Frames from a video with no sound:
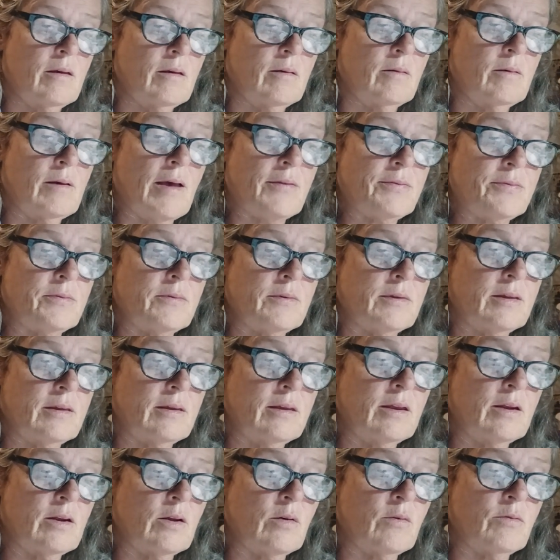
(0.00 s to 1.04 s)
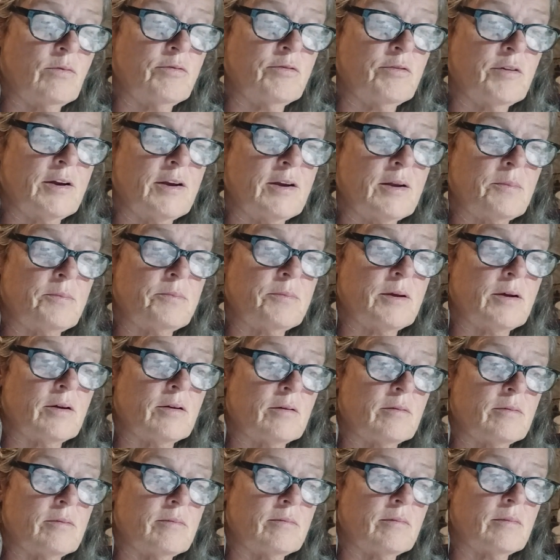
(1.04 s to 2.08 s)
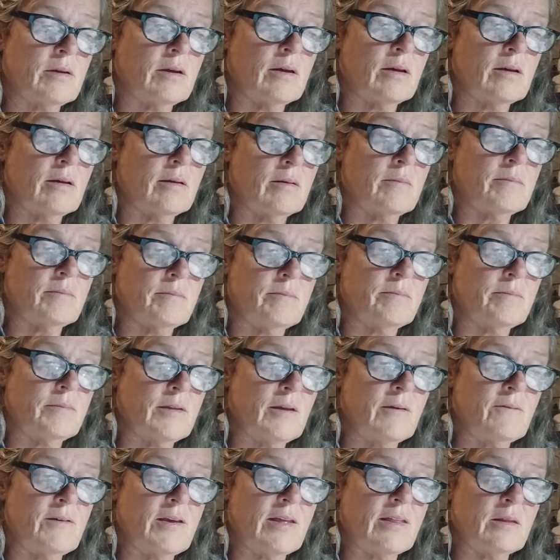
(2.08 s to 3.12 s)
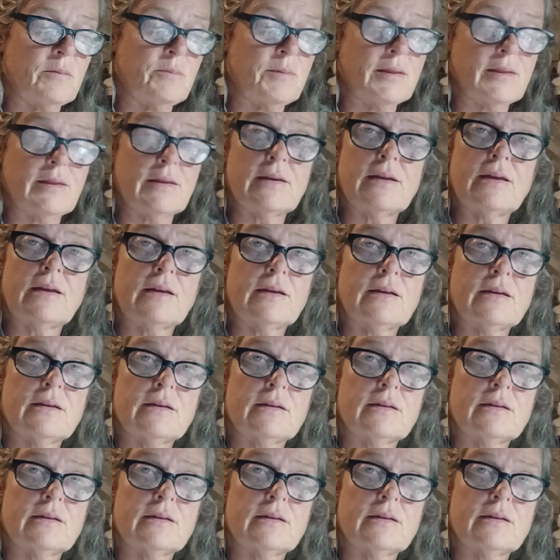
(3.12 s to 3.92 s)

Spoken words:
got, you know, freed up their availability.